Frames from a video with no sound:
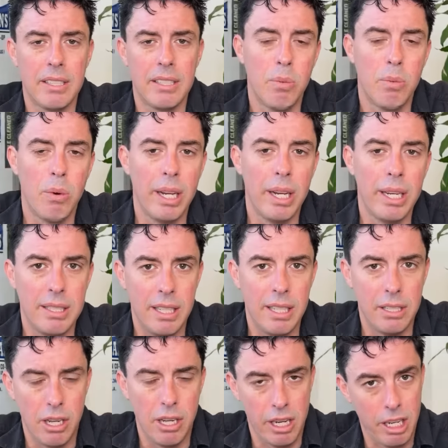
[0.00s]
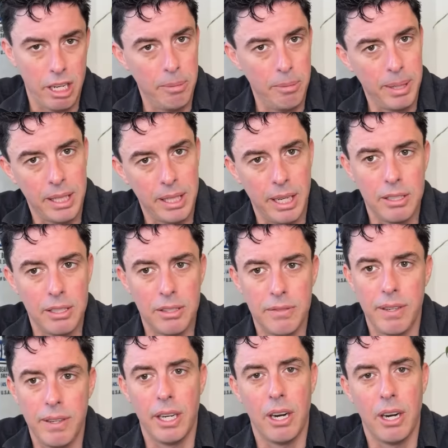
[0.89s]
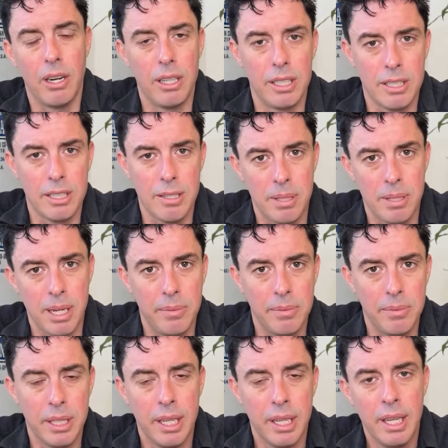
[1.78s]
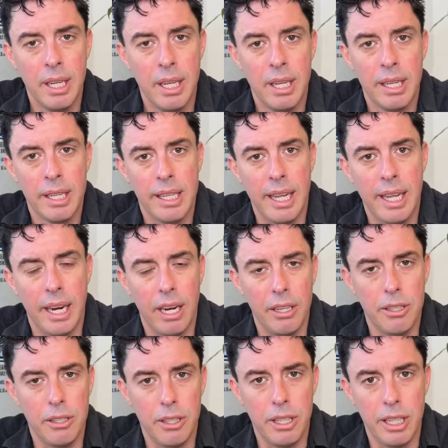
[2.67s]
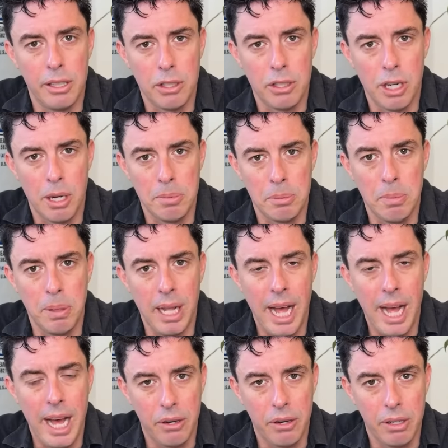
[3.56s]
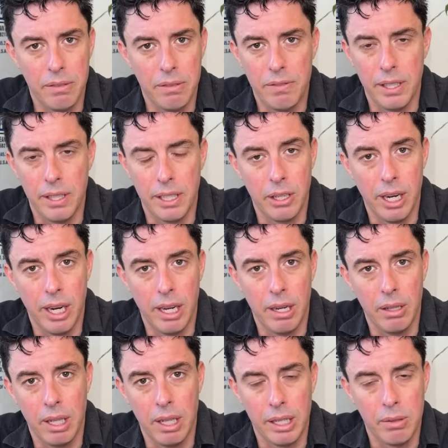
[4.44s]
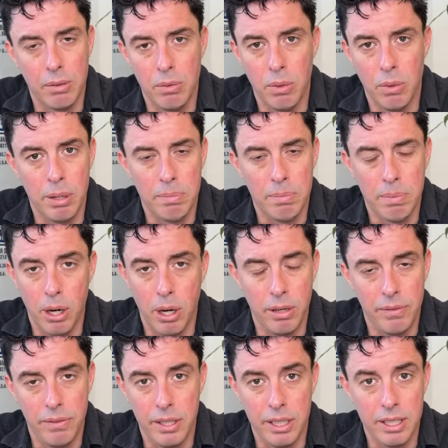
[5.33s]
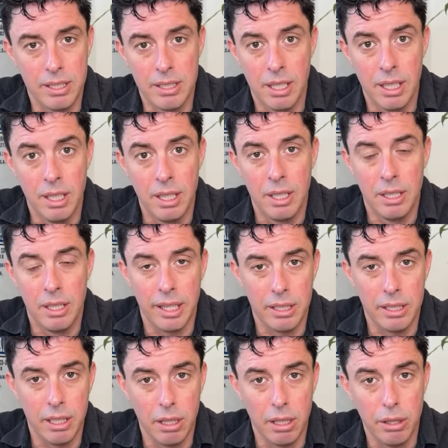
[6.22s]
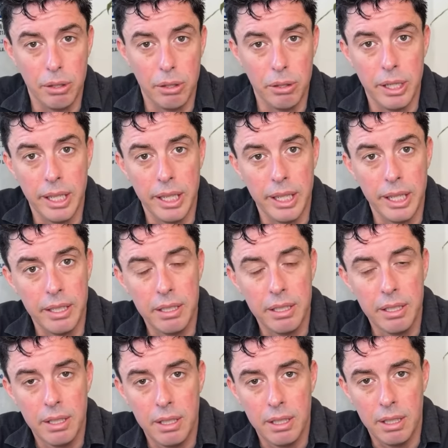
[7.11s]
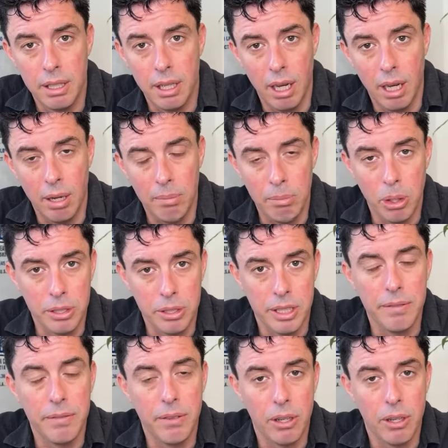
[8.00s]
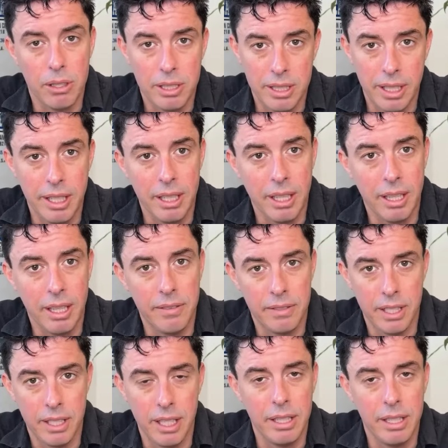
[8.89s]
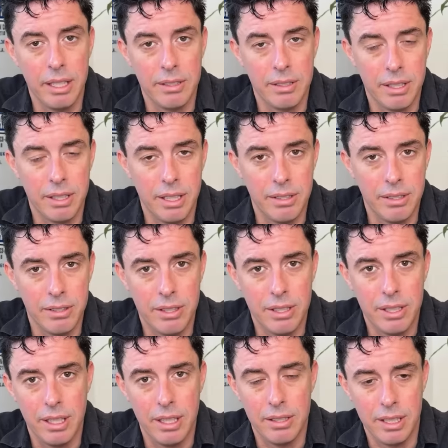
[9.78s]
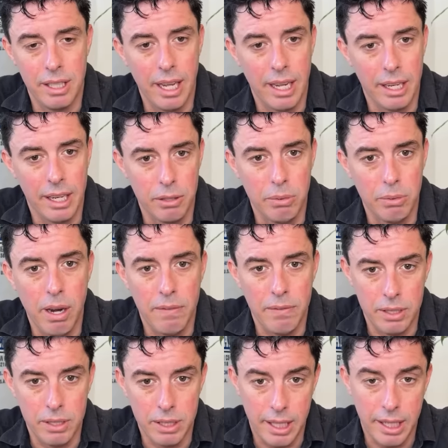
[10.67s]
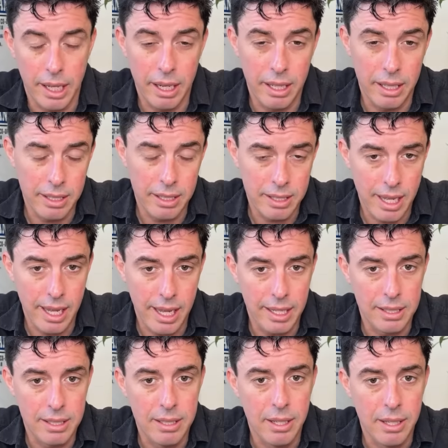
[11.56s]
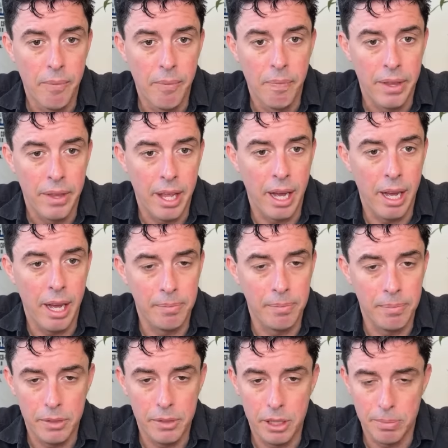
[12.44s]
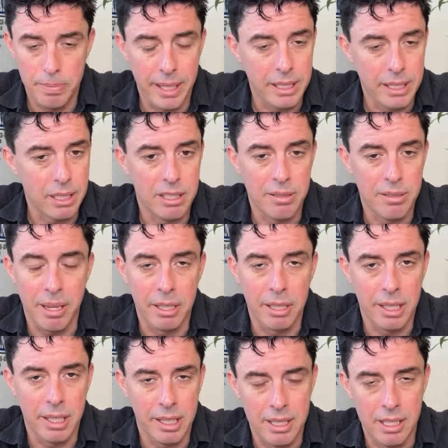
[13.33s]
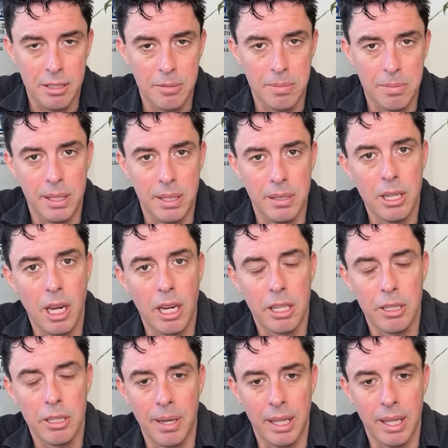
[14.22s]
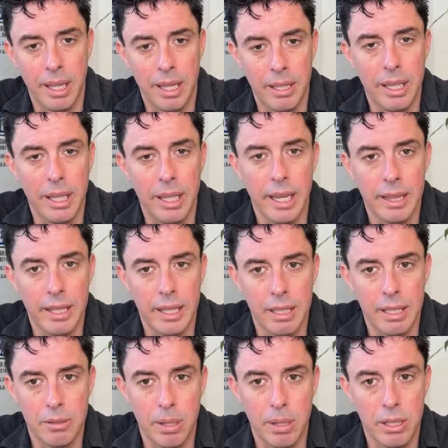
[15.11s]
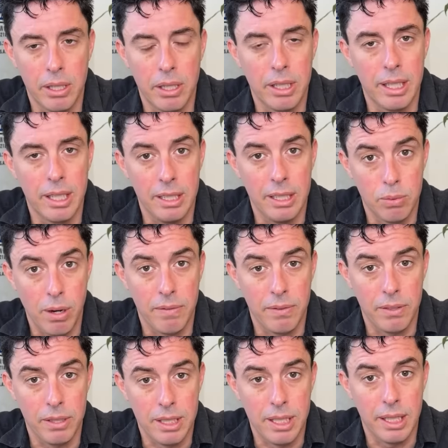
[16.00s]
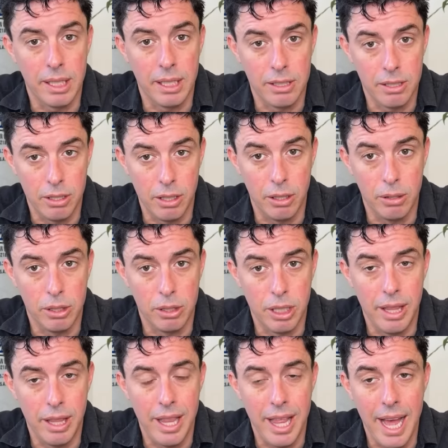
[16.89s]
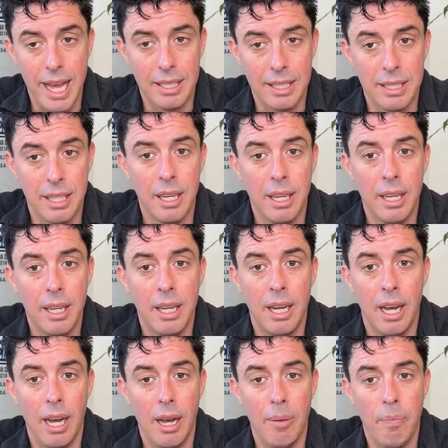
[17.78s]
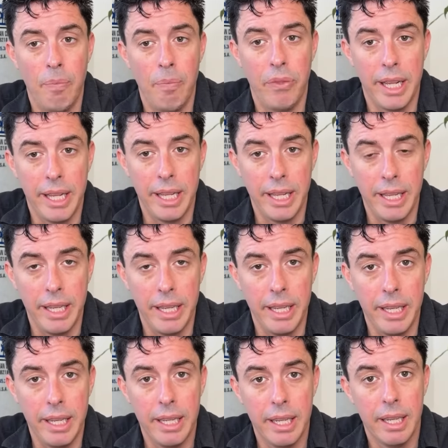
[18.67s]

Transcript: What is he talking about there? It's very hard to sometimes get underneath Trump's blather and figure out like what part of this like diluted multiverse that he lives in is he actually referencing. And in this case, just based on some other things that he's been talking about lately, I think it's pretty clear that he's referencing this notion that he